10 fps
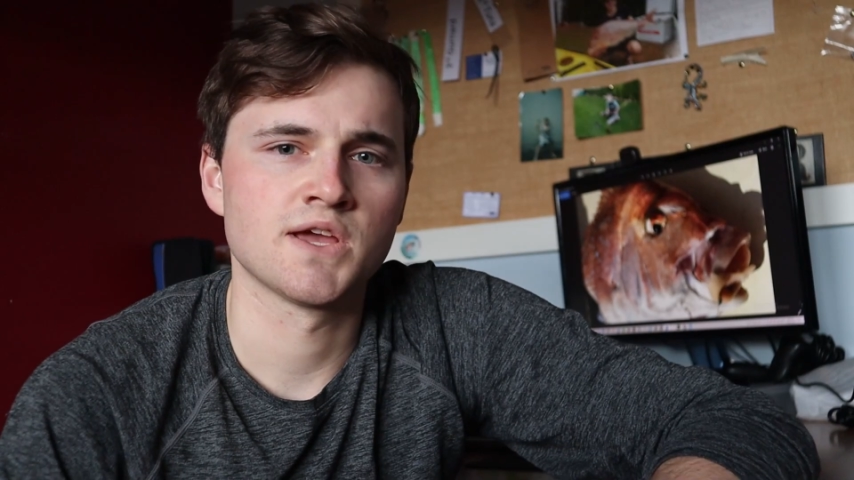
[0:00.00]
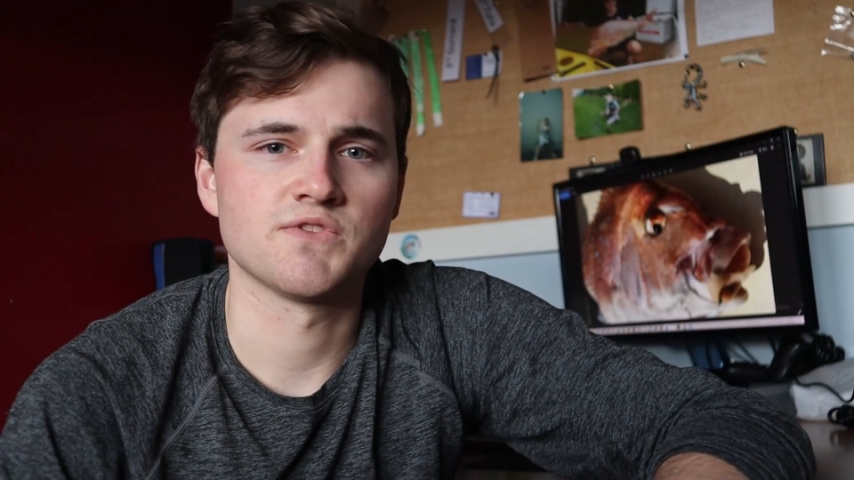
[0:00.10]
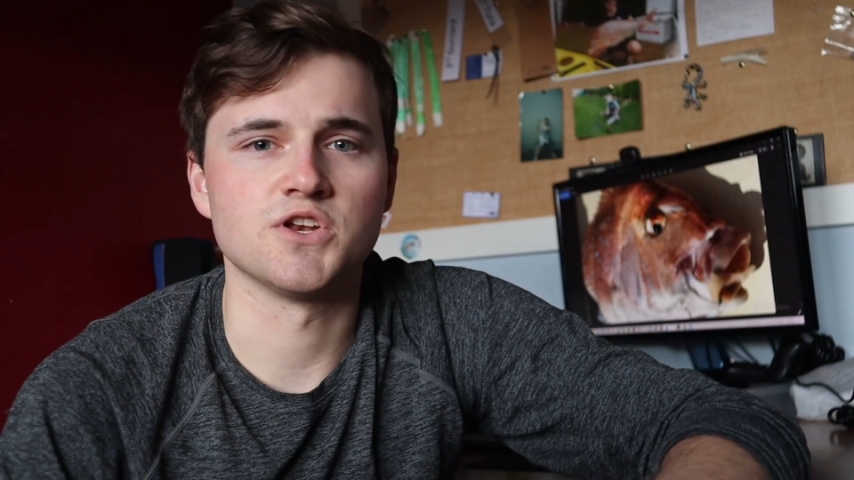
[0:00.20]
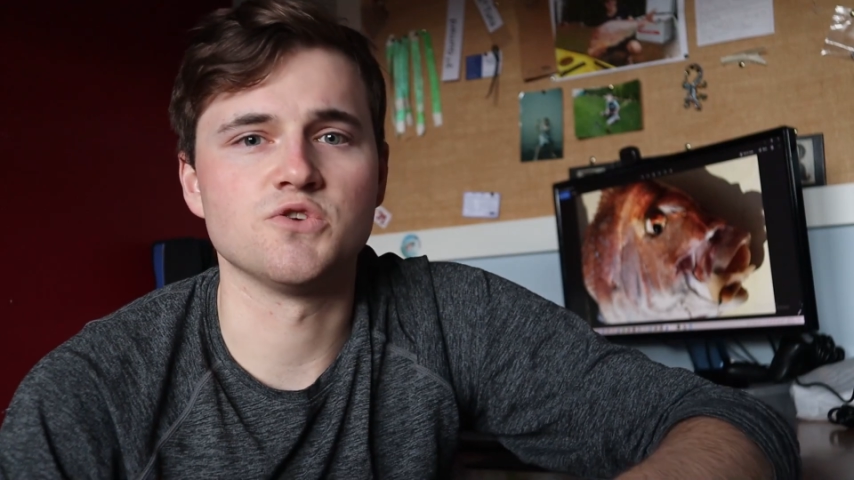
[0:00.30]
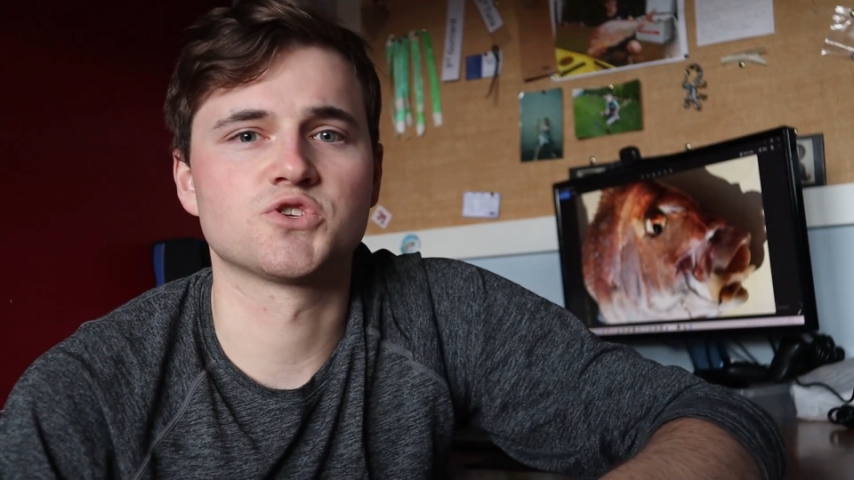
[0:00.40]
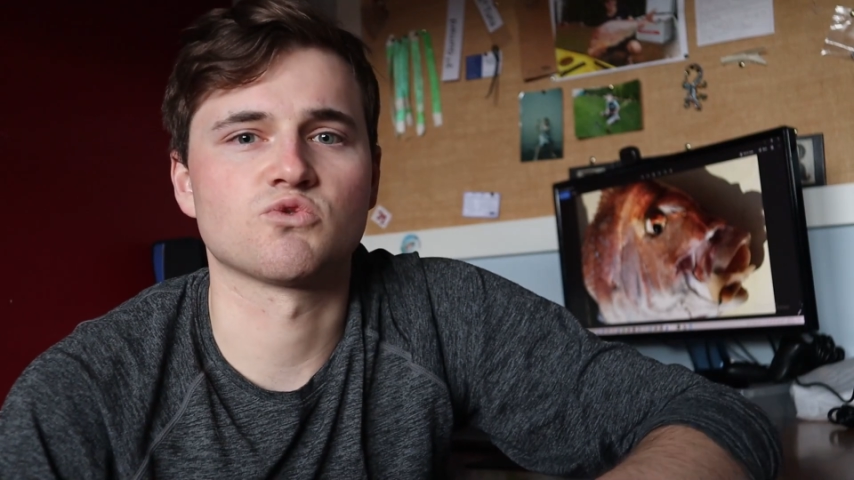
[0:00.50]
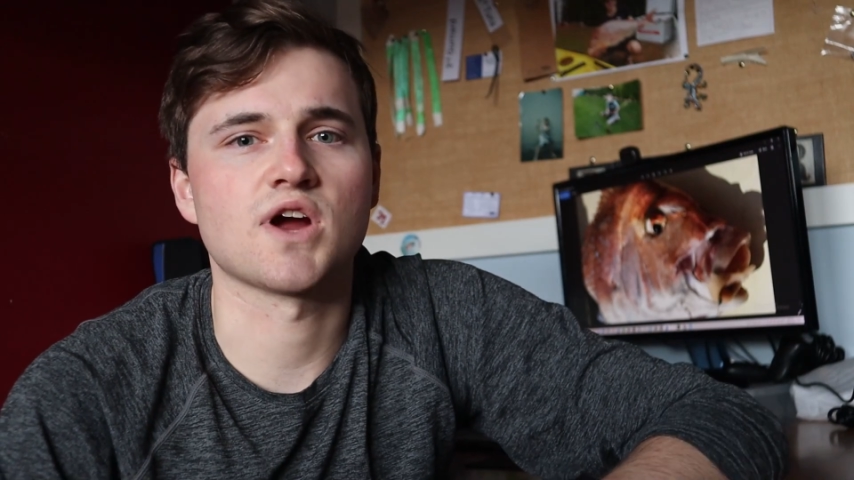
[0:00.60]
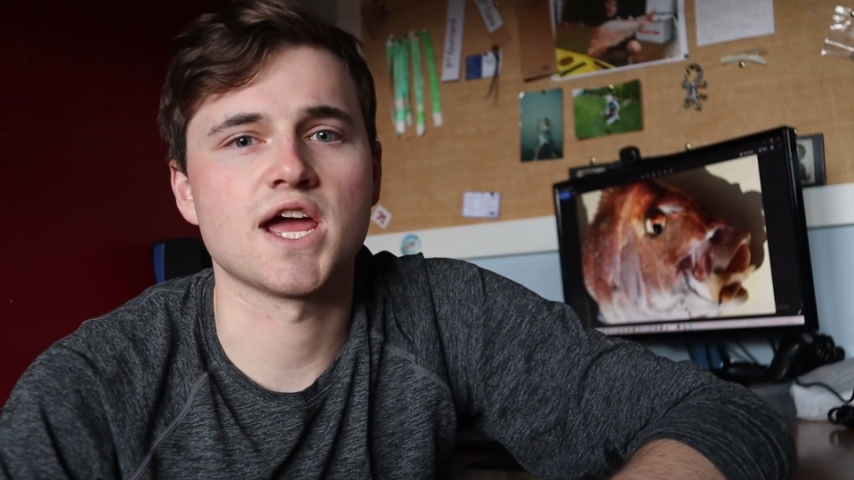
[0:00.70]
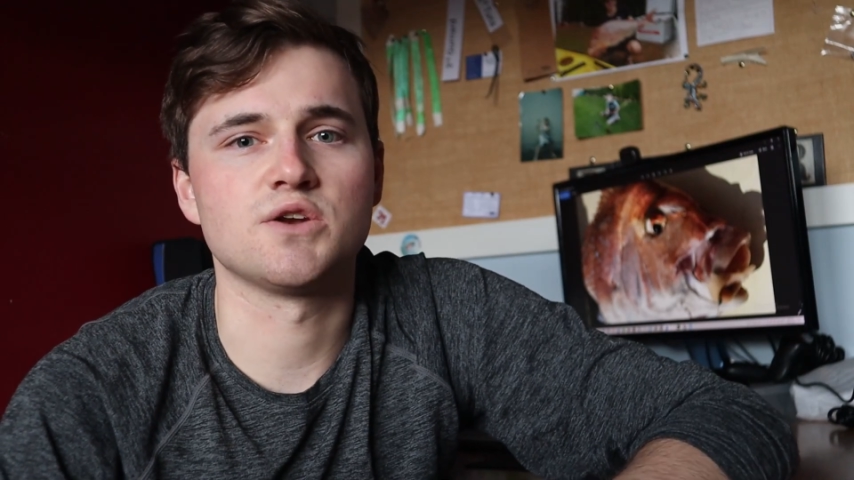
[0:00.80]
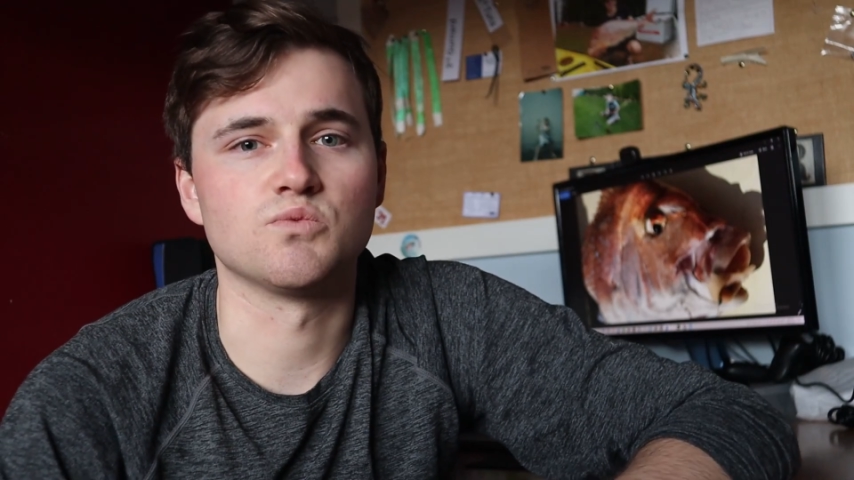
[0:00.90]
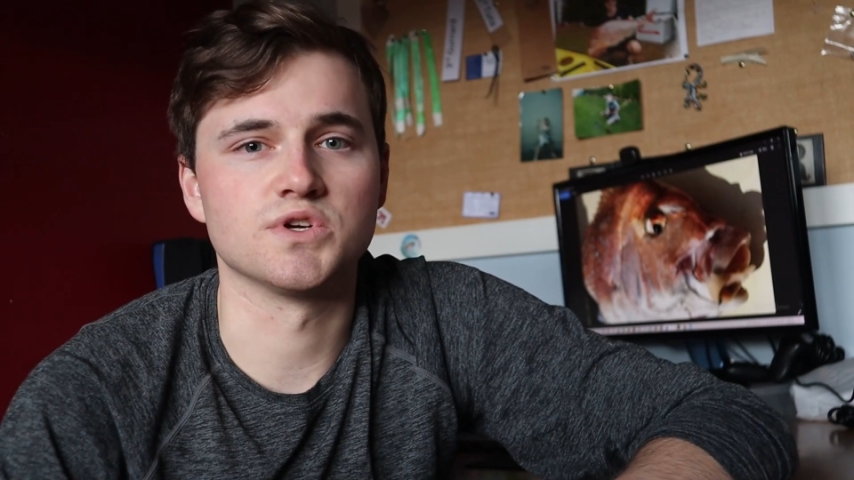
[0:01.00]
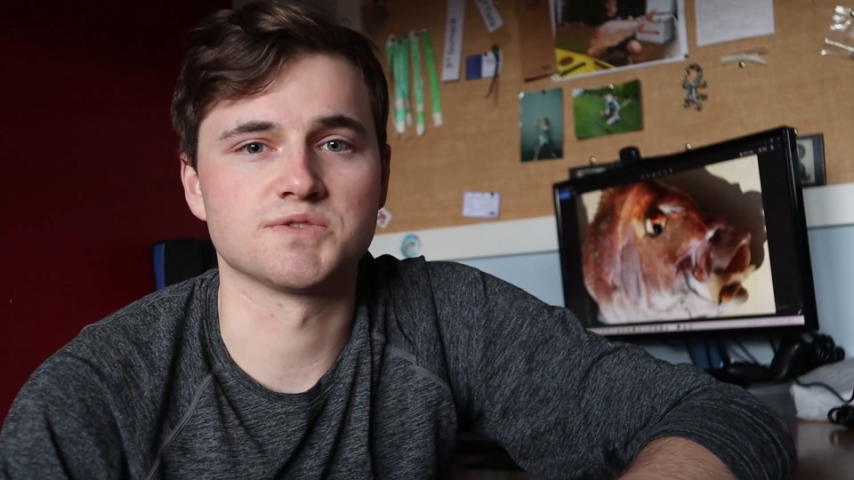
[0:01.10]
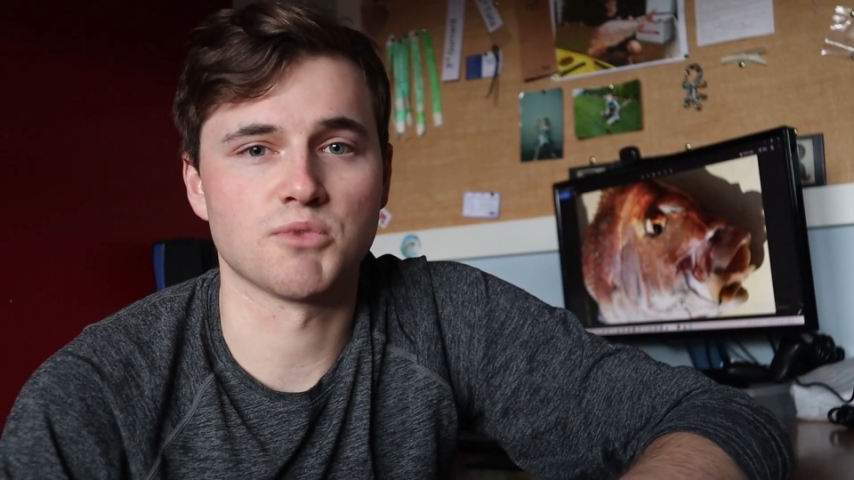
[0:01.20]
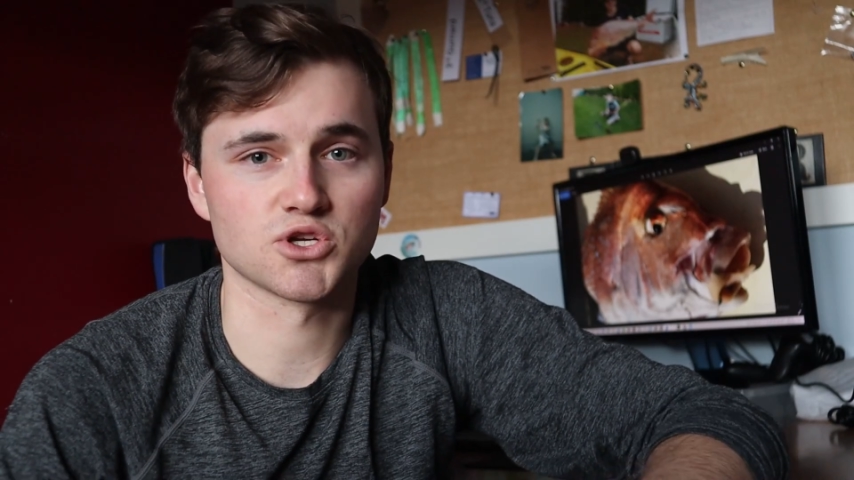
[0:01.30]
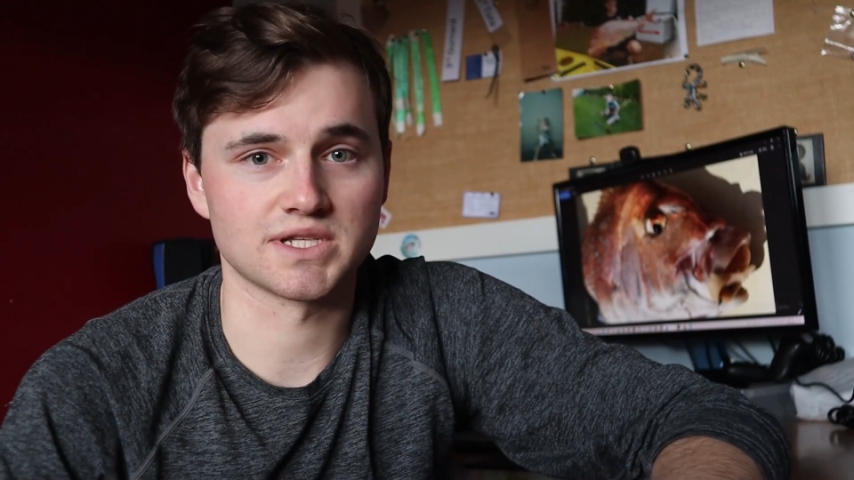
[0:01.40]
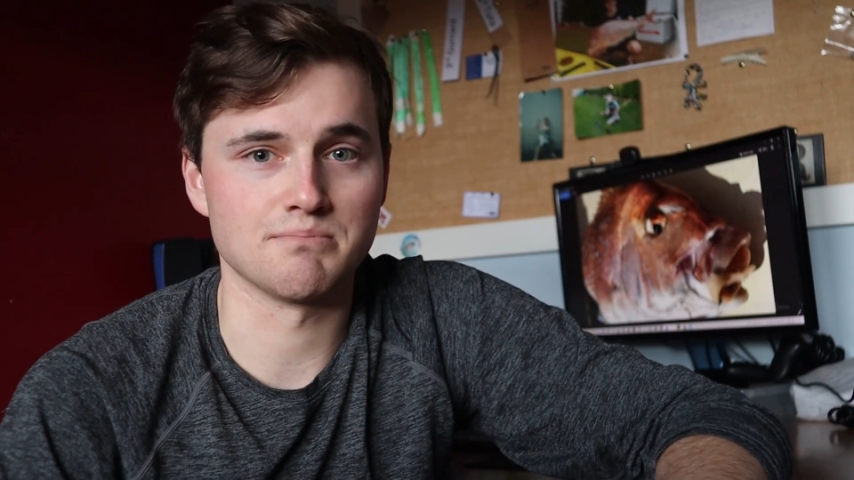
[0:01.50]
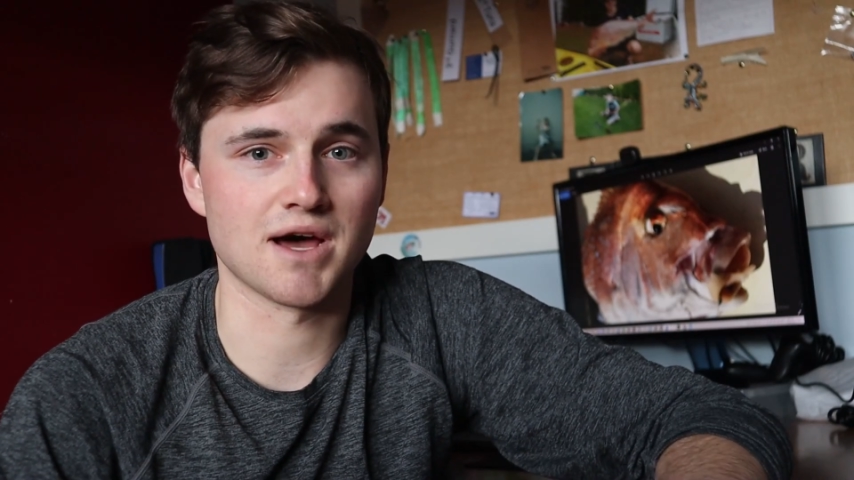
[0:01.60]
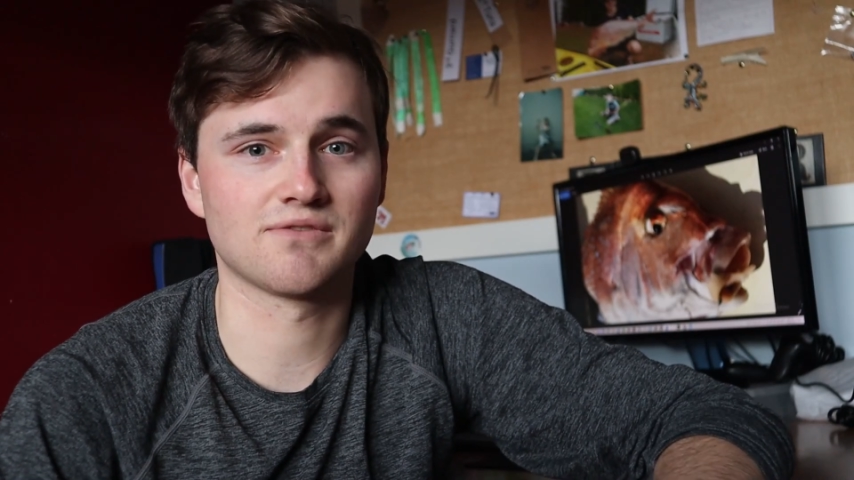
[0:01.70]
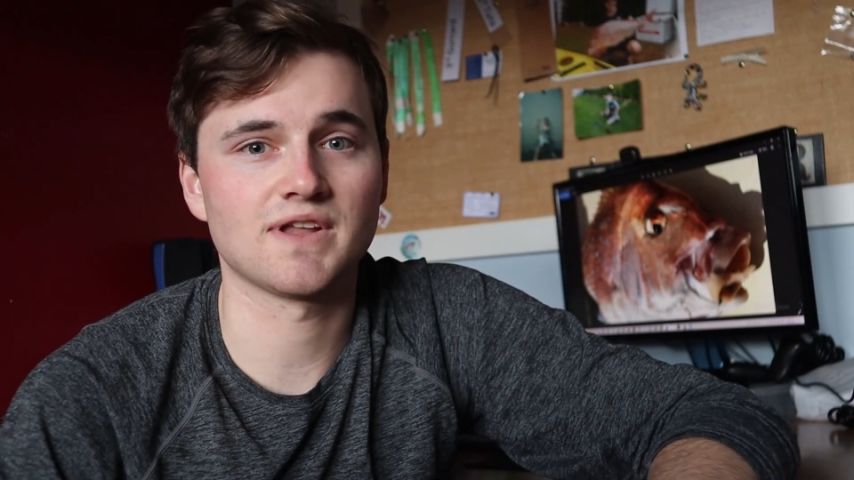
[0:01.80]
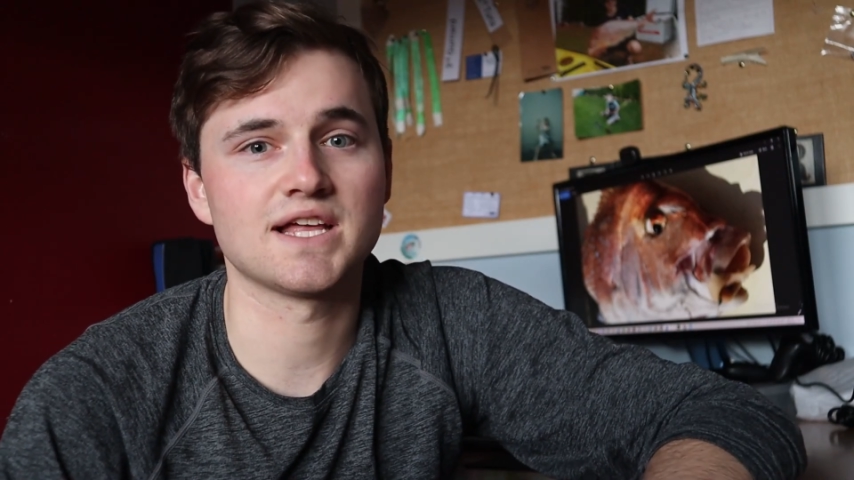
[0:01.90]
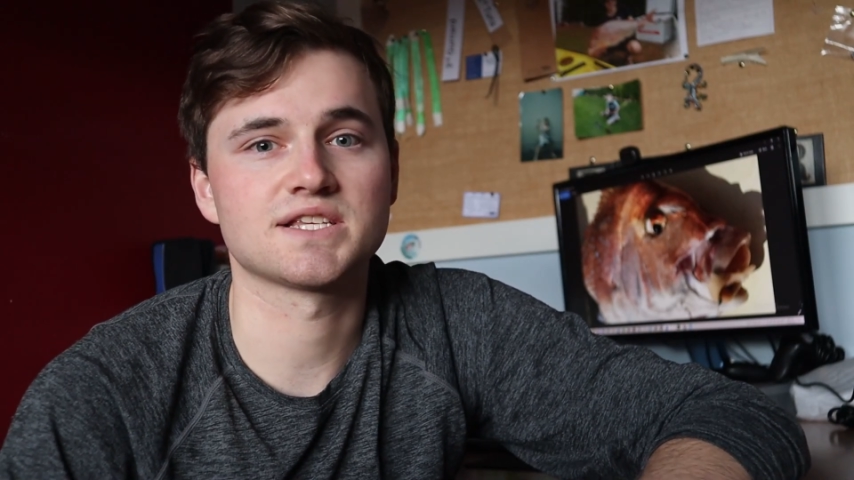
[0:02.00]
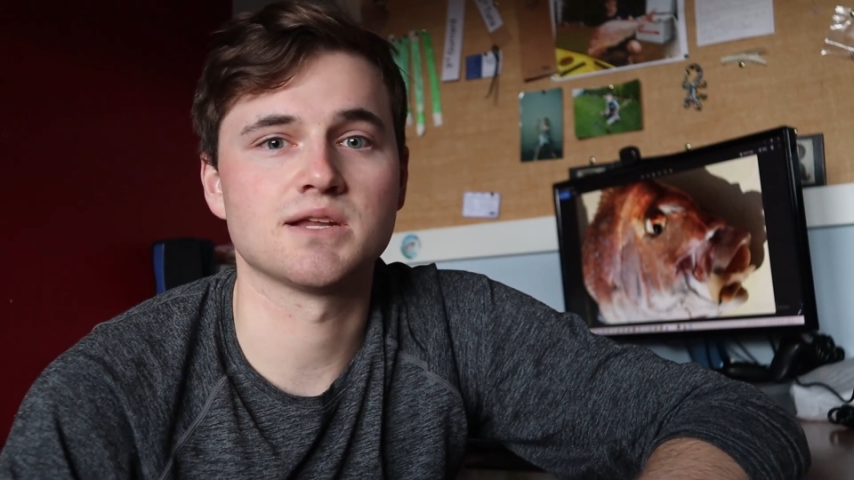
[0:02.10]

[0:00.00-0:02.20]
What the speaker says: The new terrain was mostly mudflats